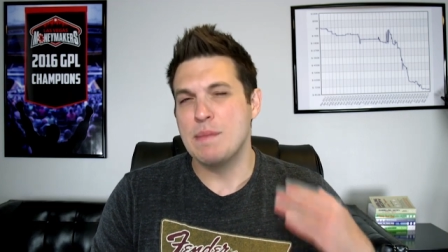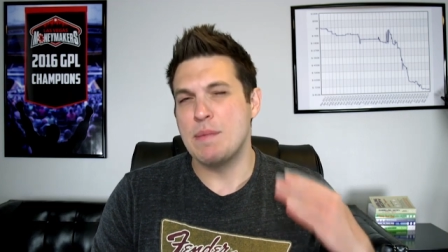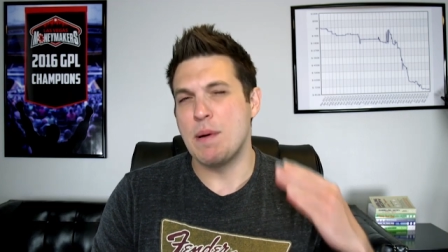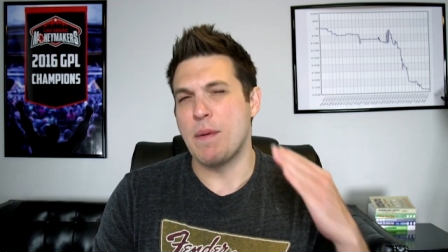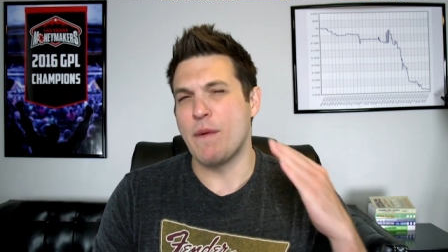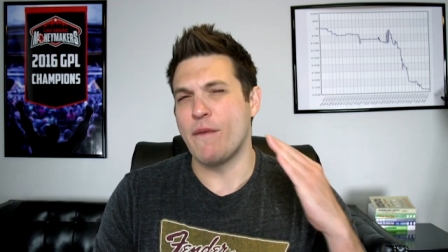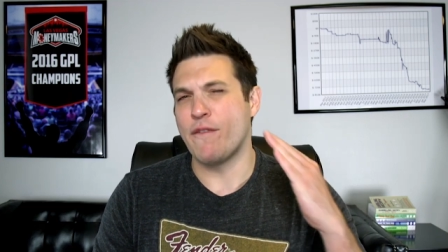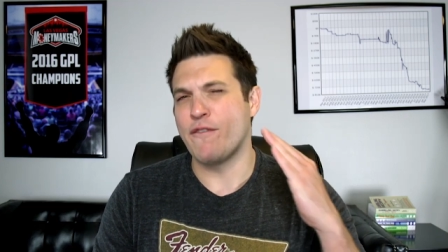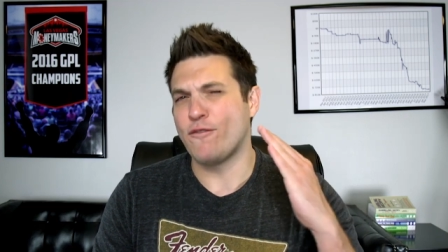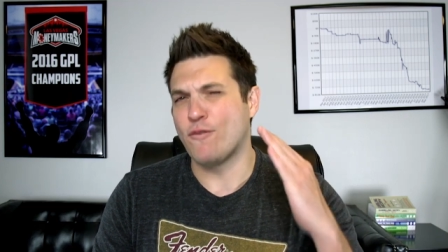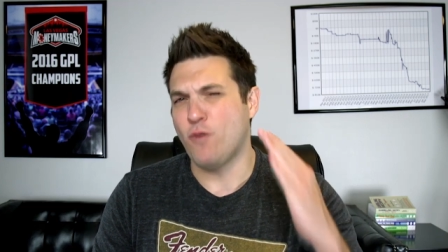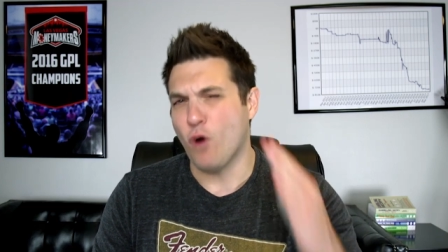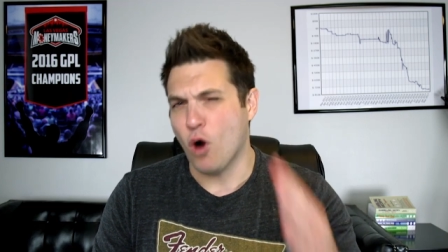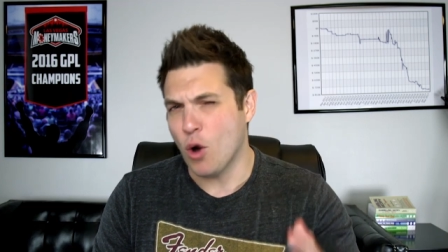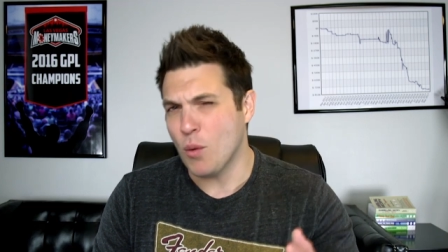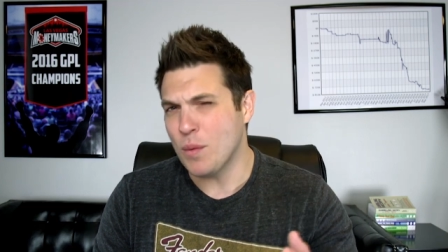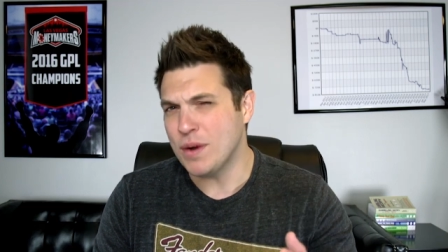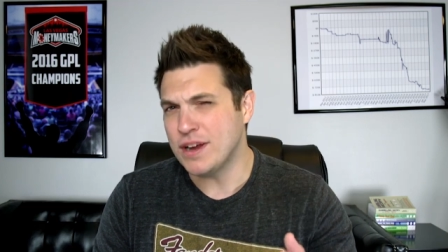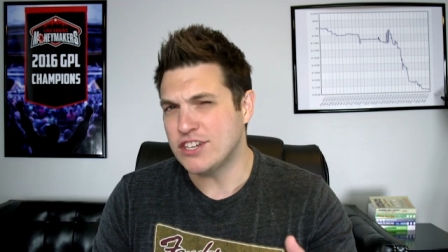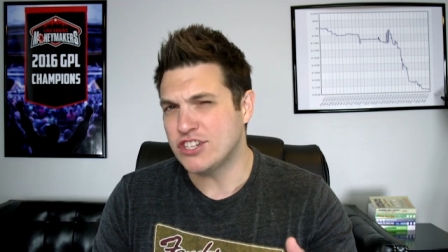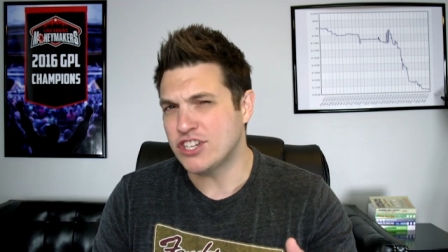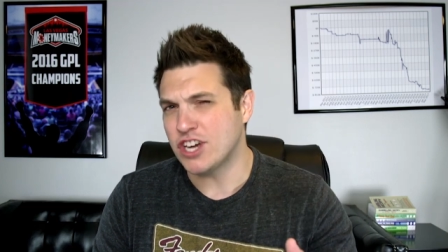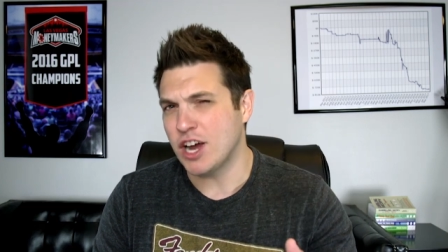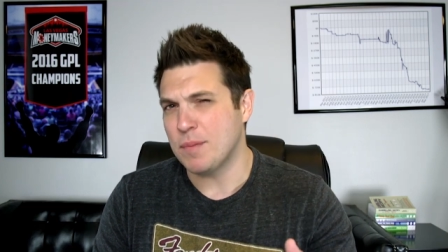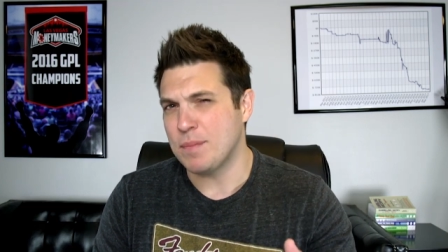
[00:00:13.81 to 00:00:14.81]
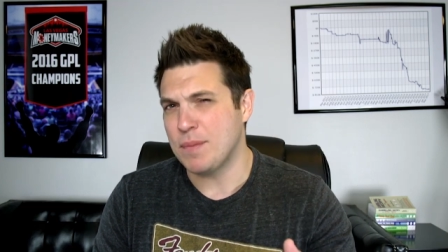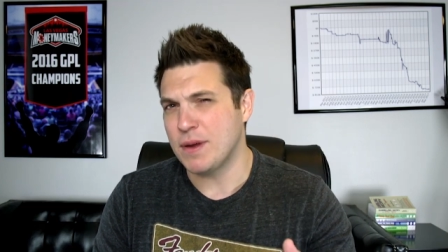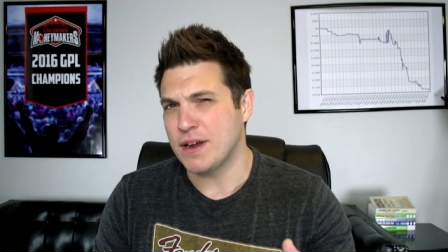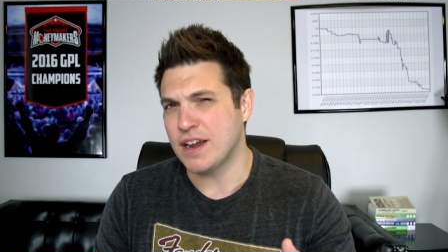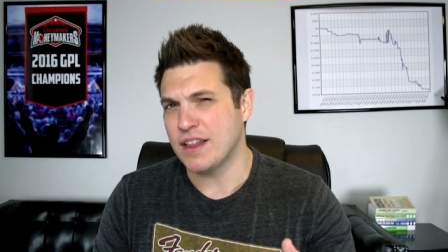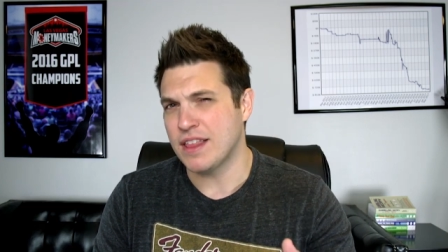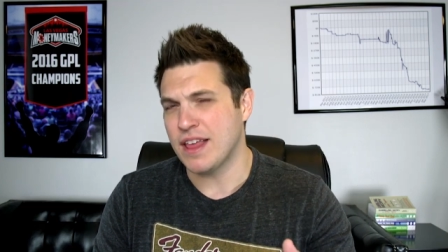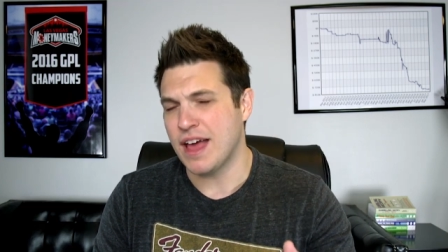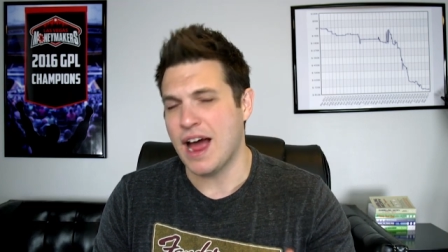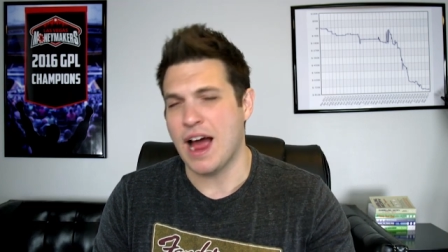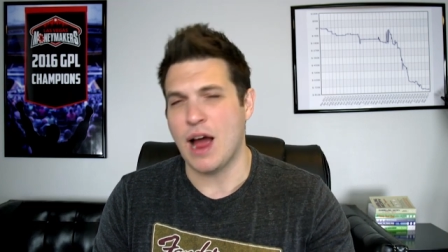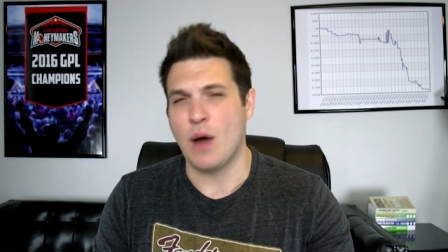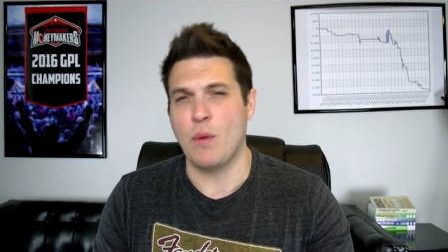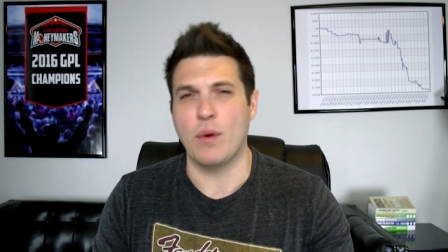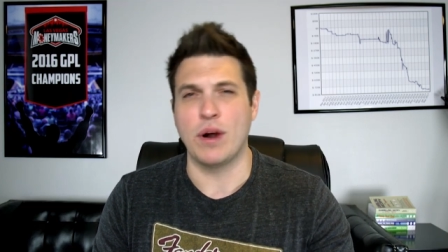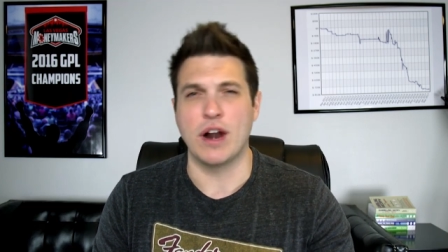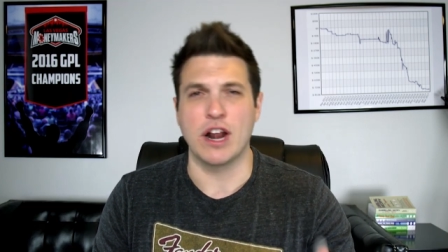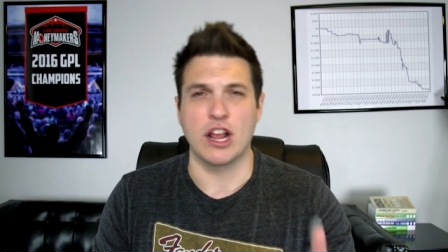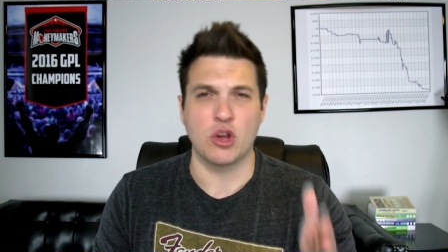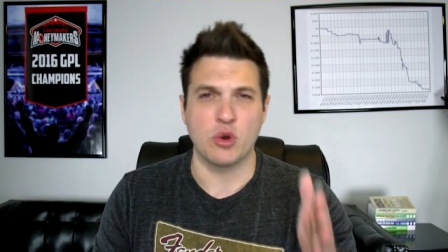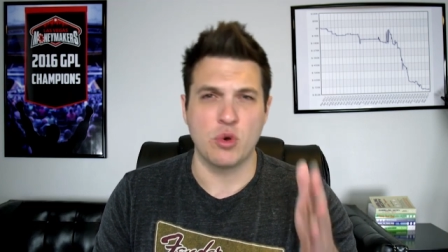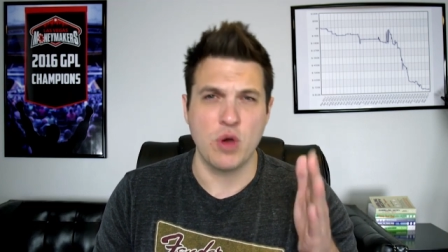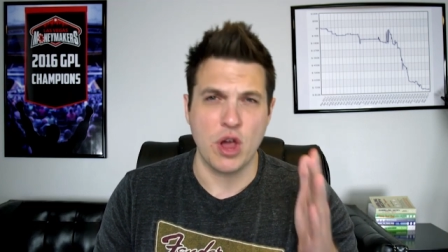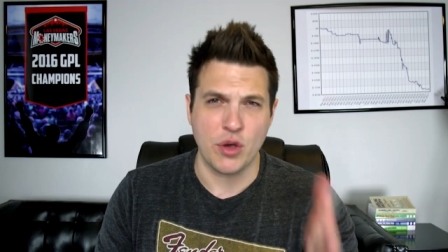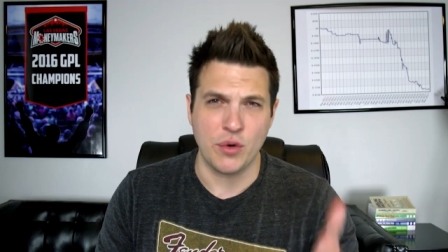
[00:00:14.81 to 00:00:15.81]
But before we jump into that, I
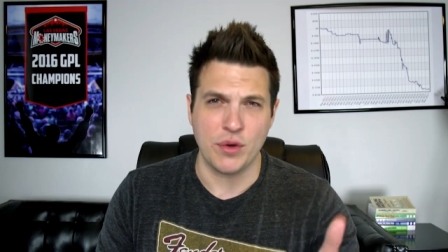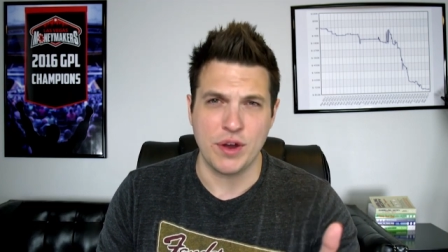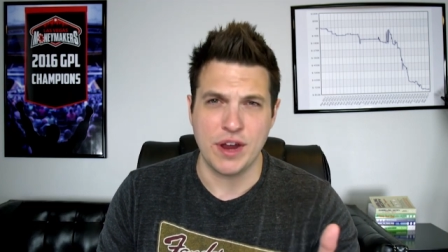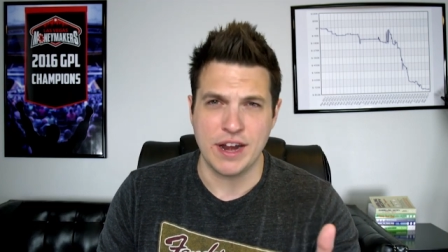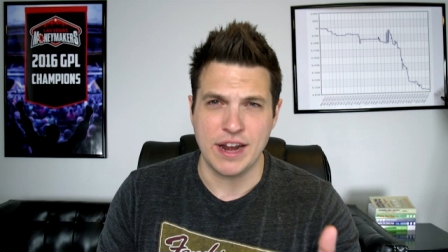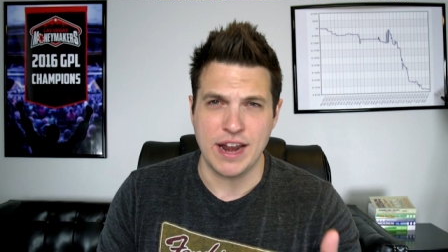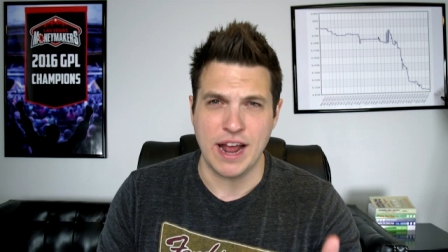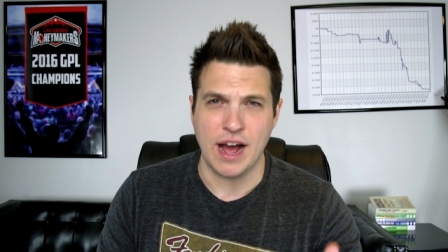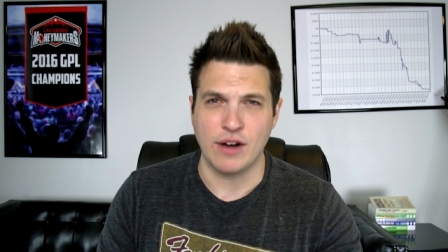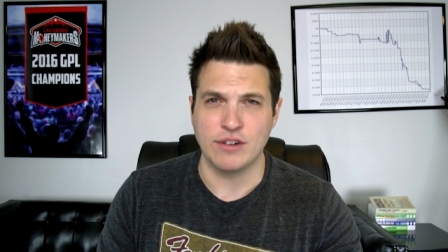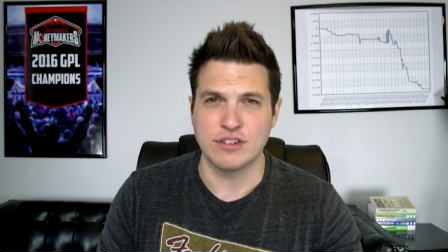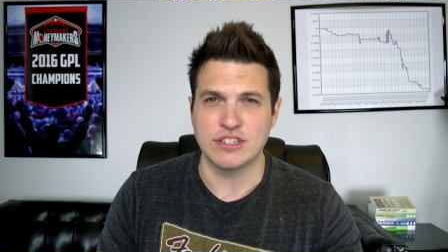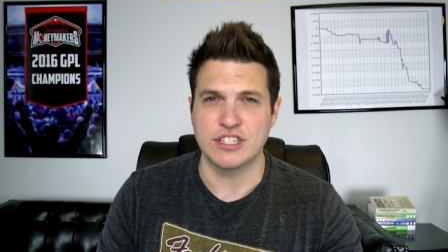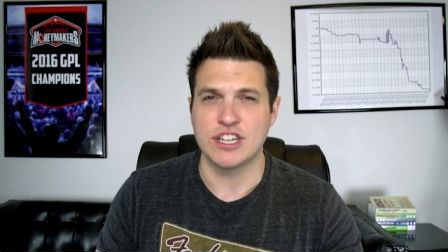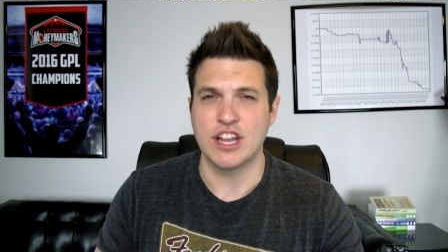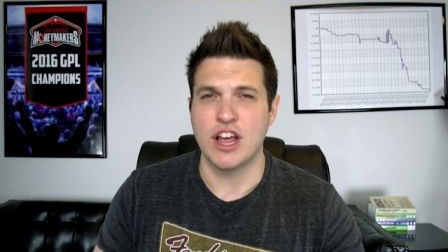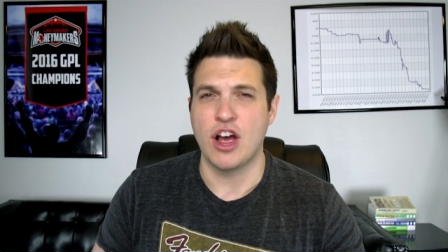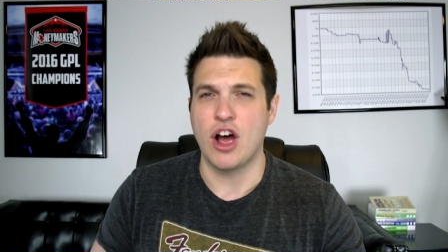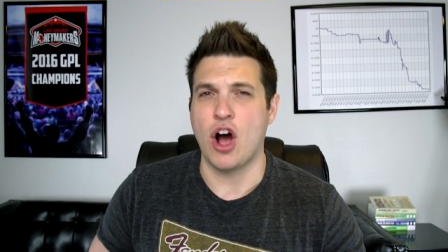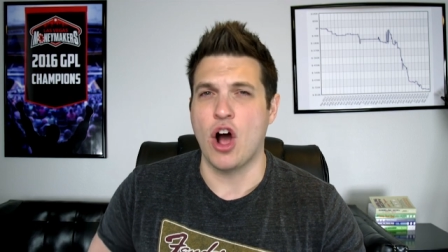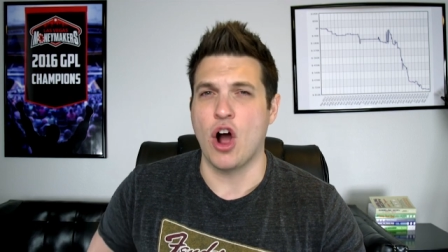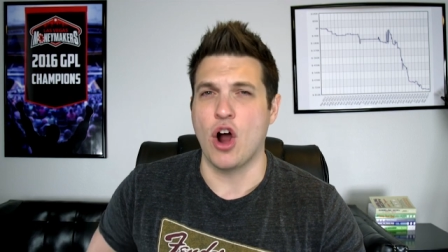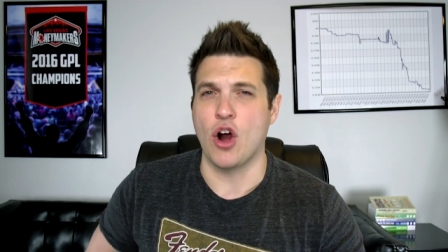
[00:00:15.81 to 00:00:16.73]
want to quickly announce